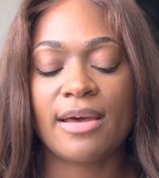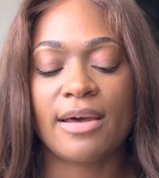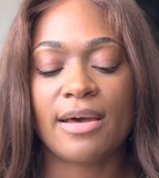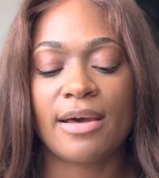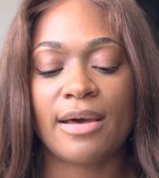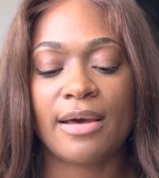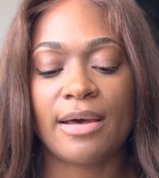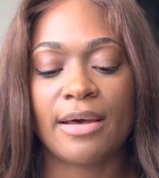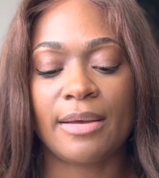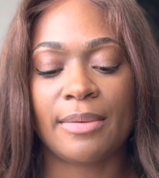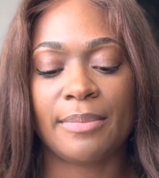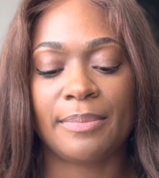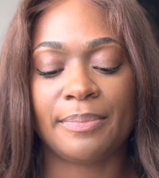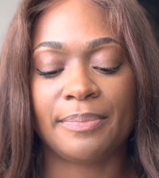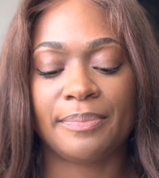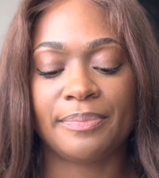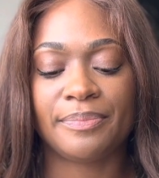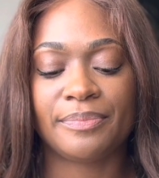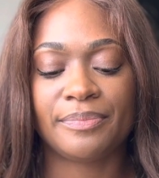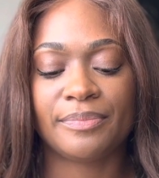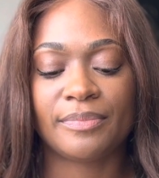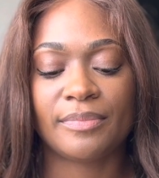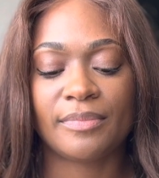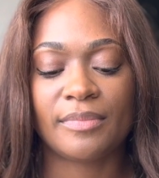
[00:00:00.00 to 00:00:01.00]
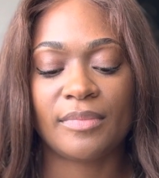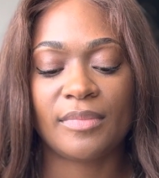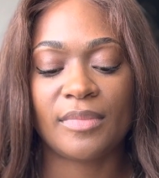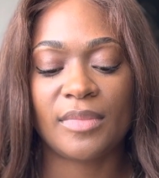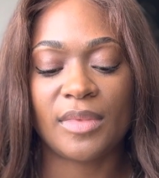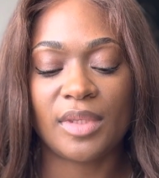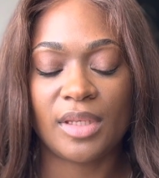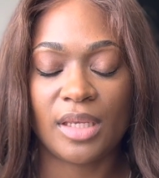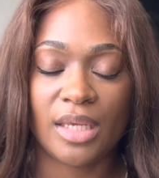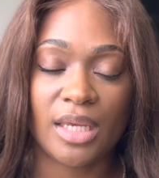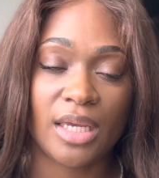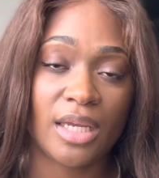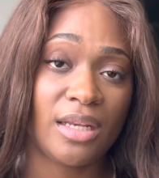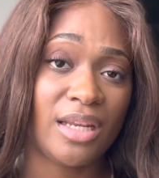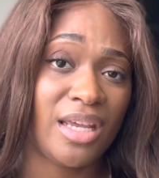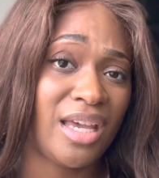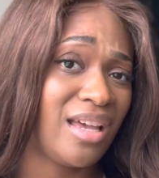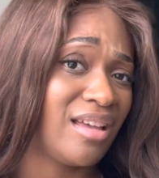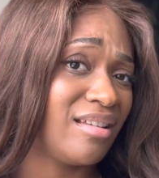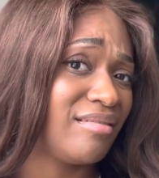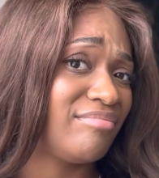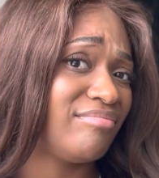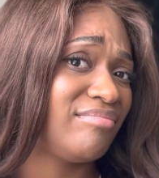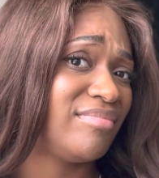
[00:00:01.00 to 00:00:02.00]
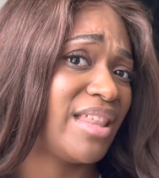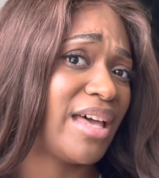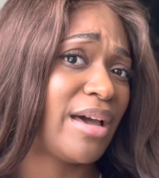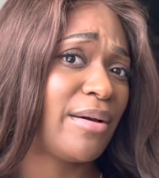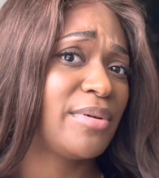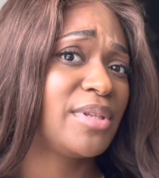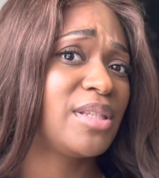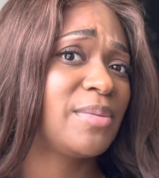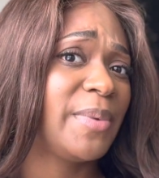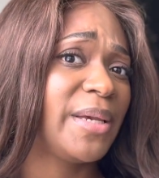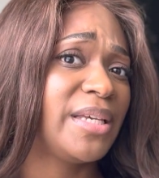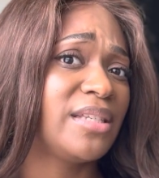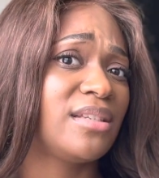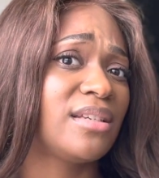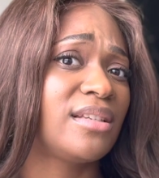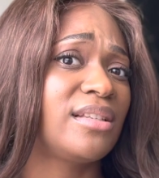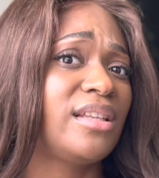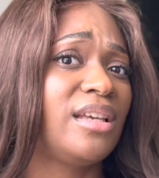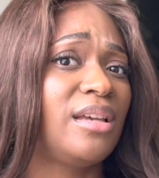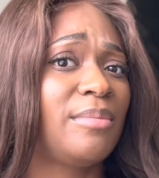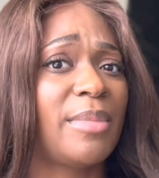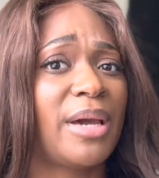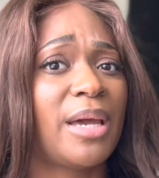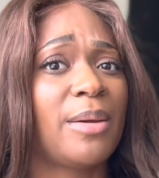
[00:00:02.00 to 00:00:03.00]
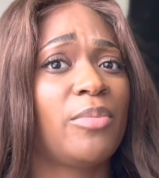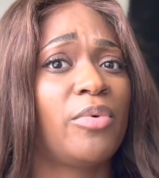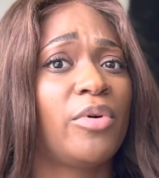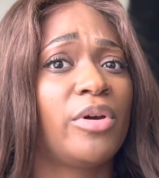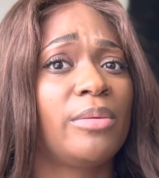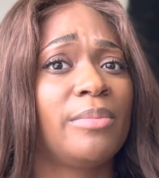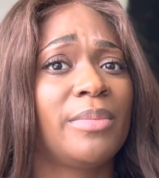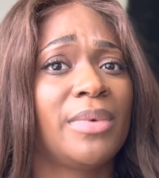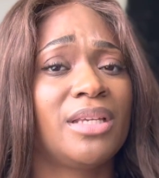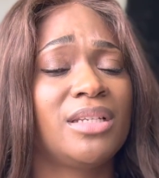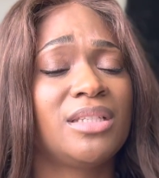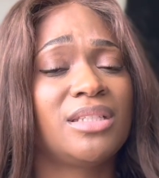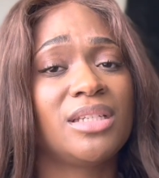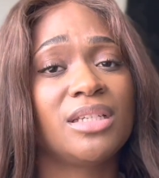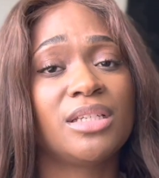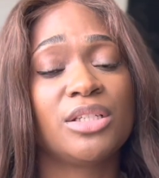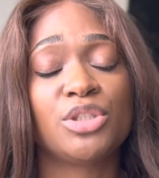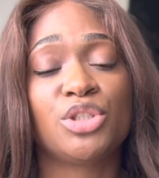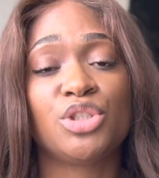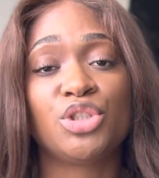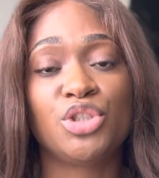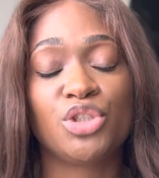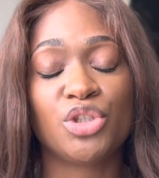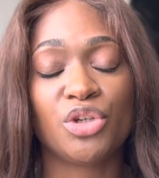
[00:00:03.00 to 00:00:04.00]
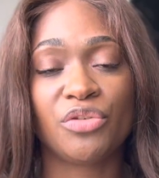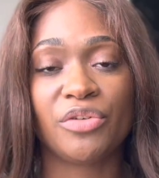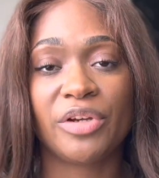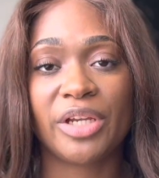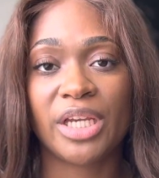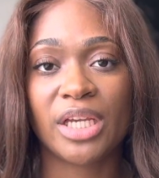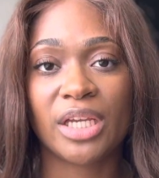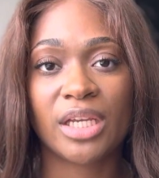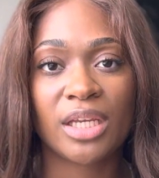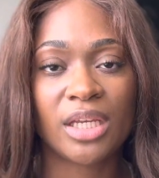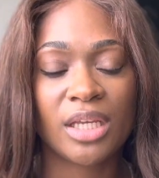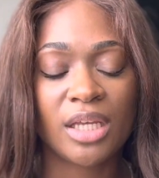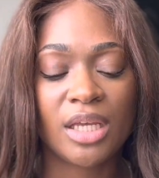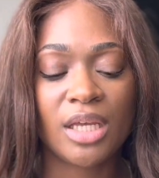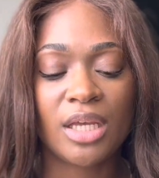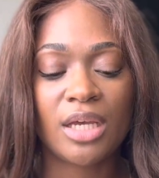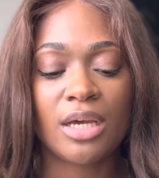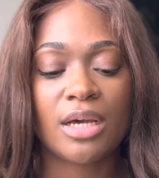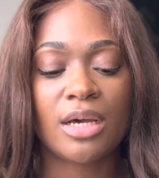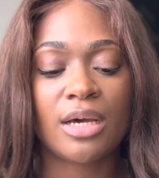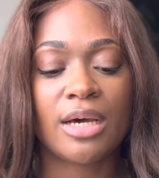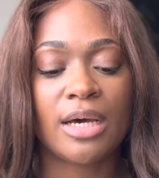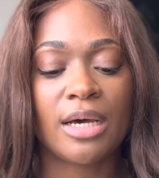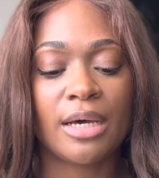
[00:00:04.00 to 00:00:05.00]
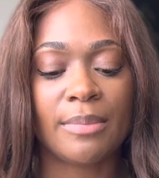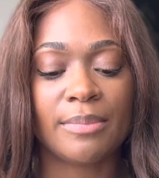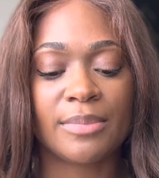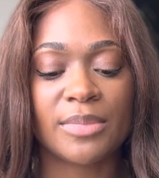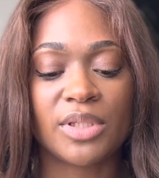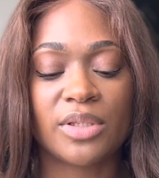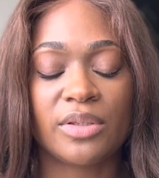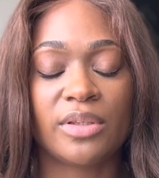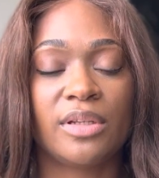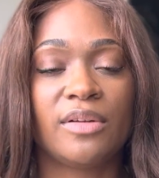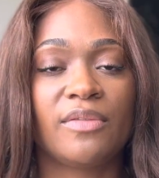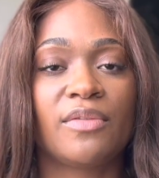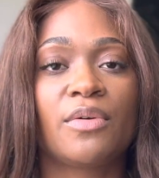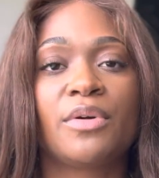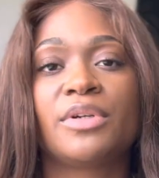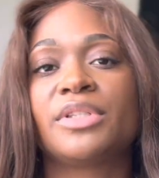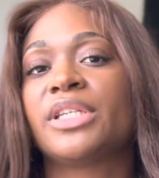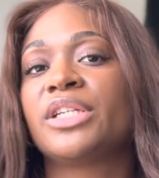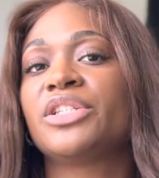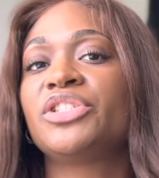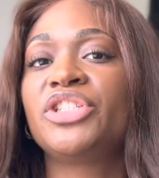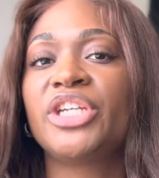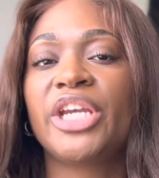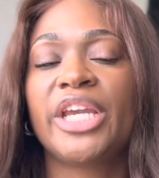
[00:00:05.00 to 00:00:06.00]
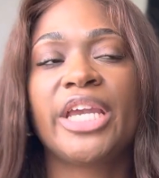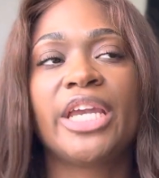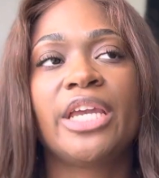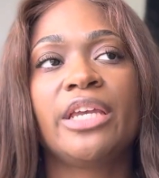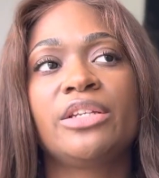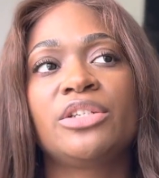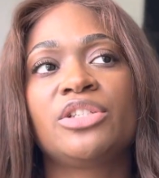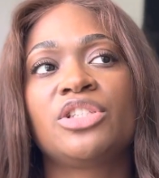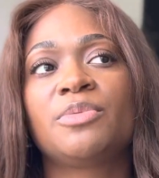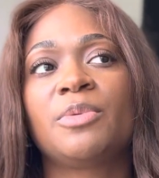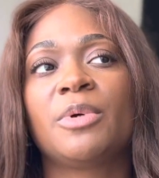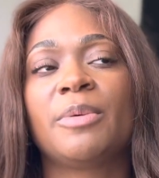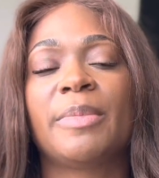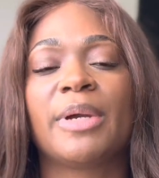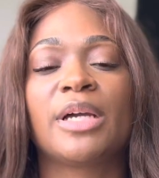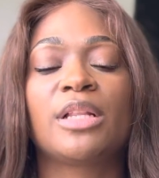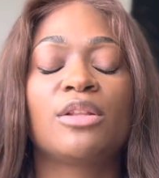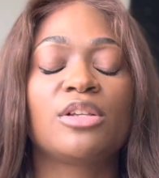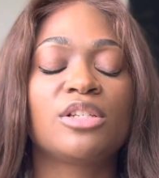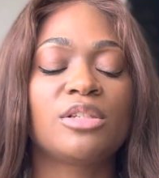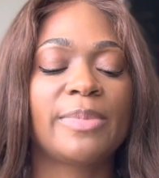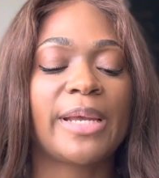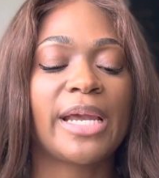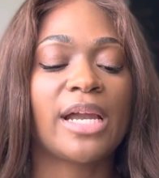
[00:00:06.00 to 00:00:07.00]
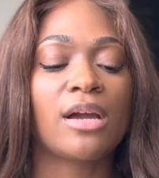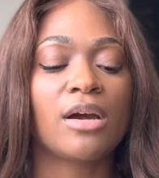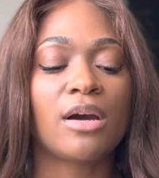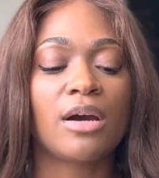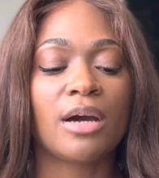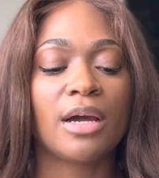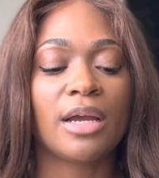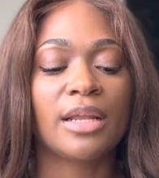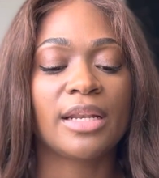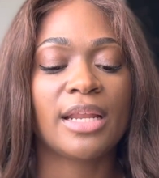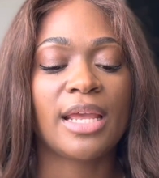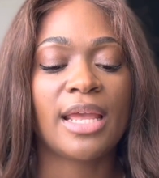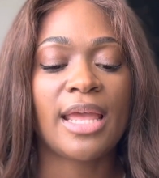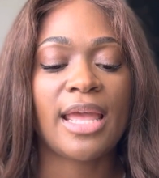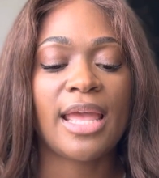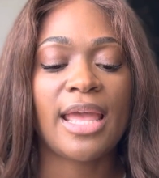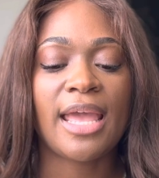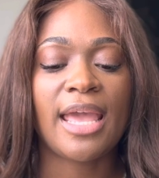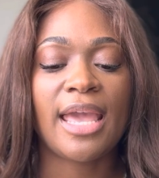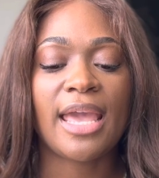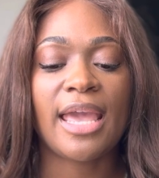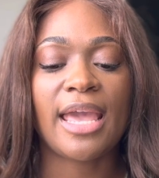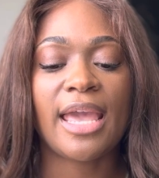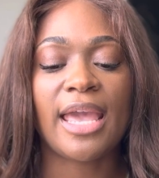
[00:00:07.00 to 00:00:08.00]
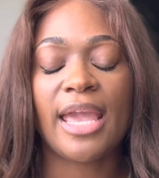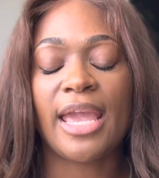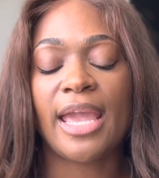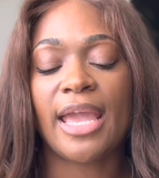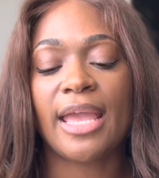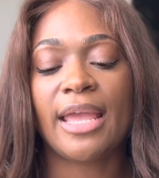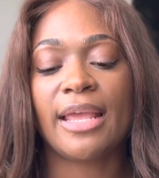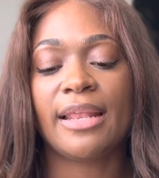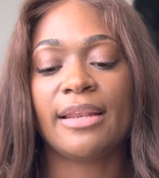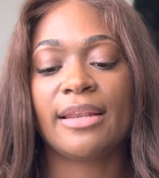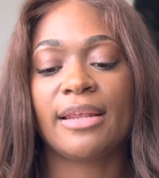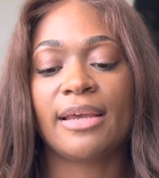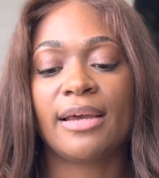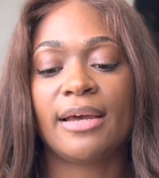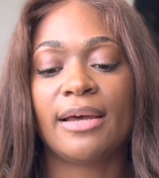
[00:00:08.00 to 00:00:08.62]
And yeah, that was basically my appointment during. So then of course I changed, put my clothes back on, and